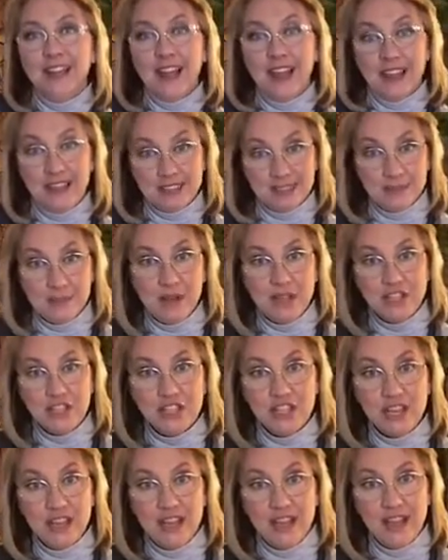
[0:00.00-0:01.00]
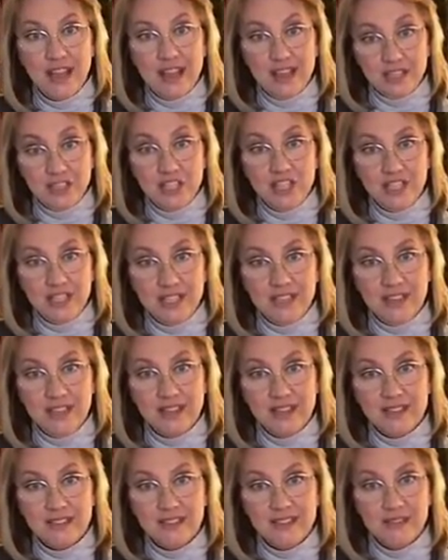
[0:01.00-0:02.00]
as much as she
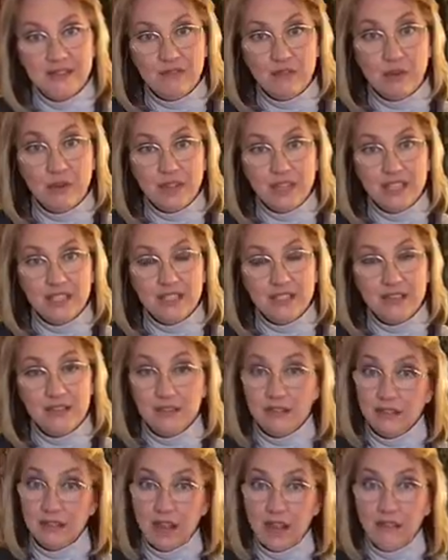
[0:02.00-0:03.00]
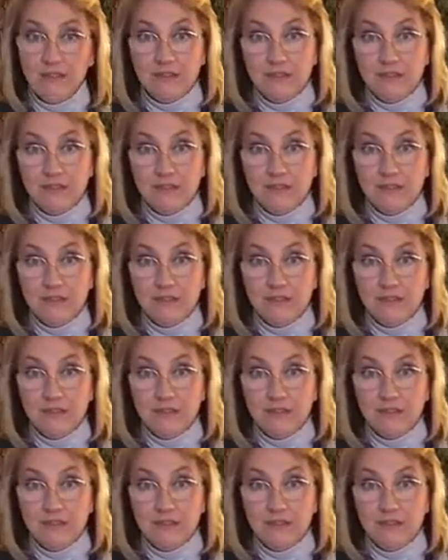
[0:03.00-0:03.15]
does for these love